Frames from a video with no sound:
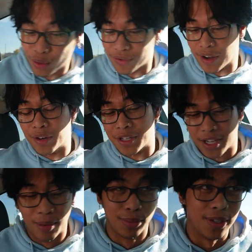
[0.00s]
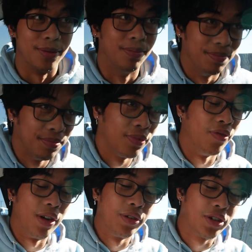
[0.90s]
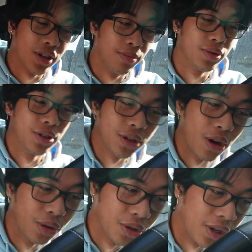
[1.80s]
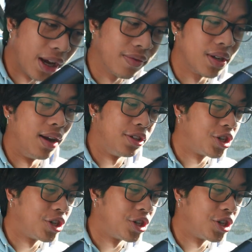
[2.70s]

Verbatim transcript: I was very tempted very tempted to go to Dave's Hot